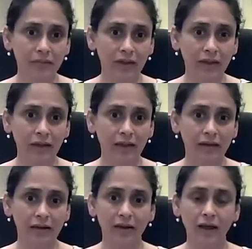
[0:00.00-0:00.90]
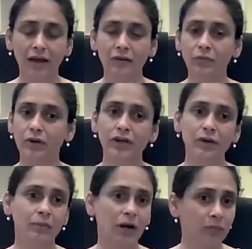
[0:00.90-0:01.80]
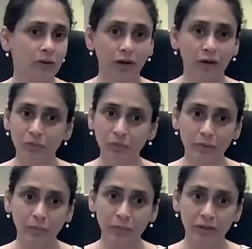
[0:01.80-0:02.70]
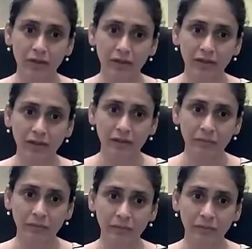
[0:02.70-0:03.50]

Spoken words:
and not worry about what other people were thinking.